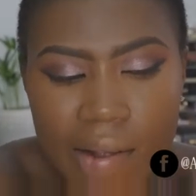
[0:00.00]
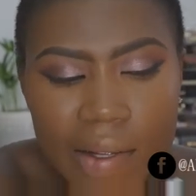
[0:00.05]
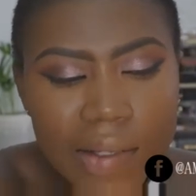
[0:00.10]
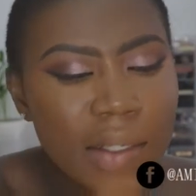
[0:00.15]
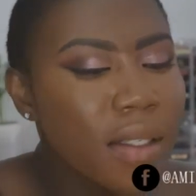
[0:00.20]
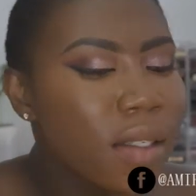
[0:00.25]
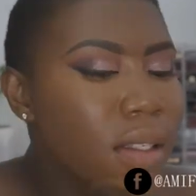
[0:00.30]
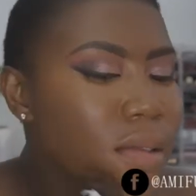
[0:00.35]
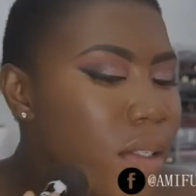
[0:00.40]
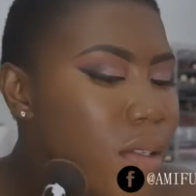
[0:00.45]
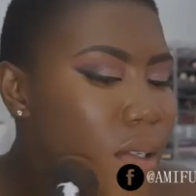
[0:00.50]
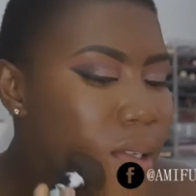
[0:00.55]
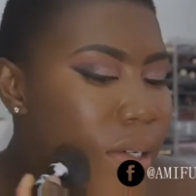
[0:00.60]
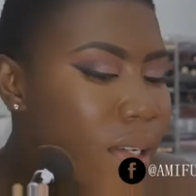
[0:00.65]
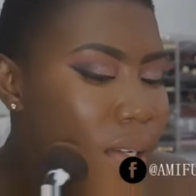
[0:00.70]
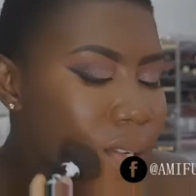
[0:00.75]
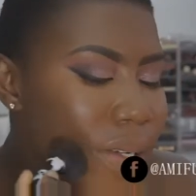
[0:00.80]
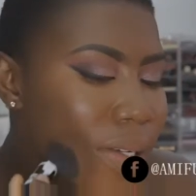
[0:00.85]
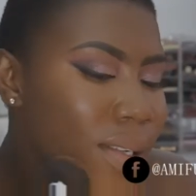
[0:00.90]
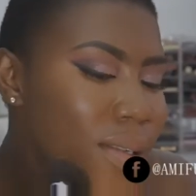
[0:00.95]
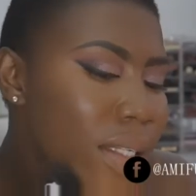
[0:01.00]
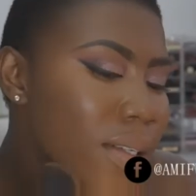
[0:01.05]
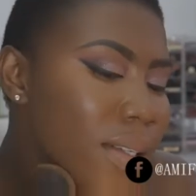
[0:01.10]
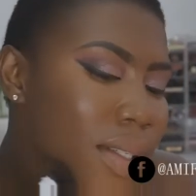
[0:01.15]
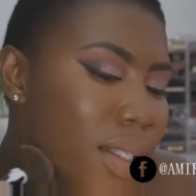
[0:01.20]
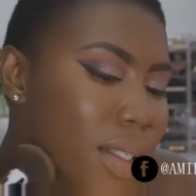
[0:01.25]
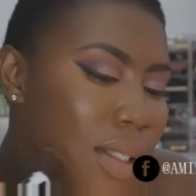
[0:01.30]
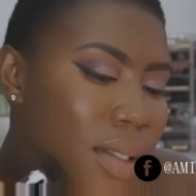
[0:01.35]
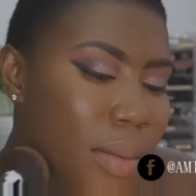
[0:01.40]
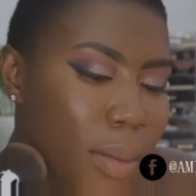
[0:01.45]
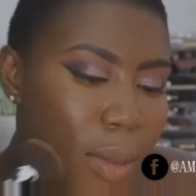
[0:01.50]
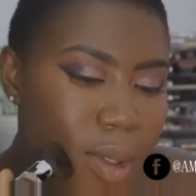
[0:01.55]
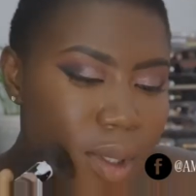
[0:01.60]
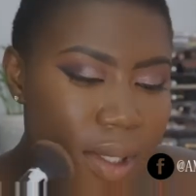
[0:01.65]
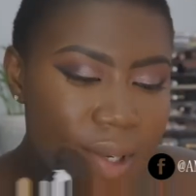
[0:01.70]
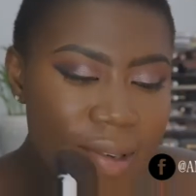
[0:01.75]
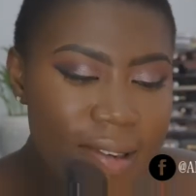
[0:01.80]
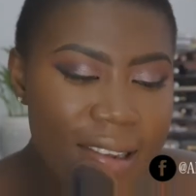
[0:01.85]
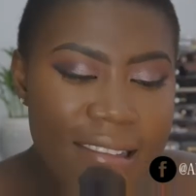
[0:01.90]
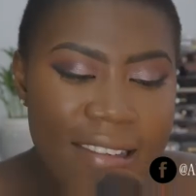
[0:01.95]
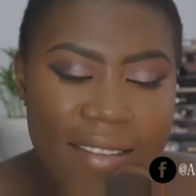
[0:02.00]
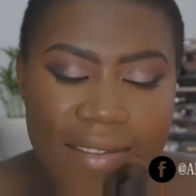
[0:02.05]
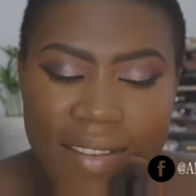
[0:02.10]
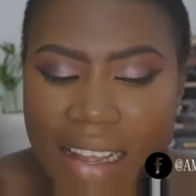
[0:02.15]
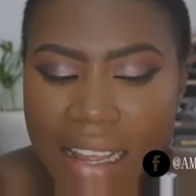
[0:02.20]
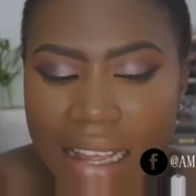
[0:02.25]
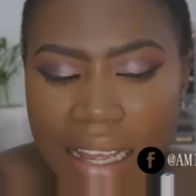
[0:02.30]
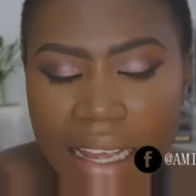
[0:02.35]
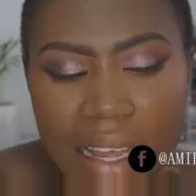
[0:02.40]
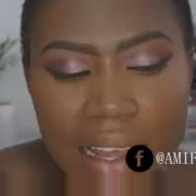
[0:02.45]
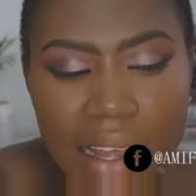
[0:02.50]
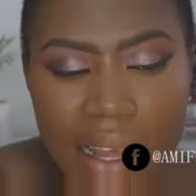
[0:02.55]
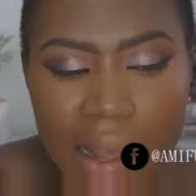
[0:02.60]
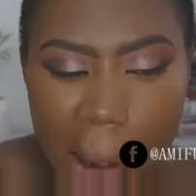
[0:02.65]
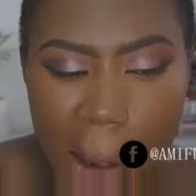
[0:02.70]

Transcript: Just trying to smoothen everything.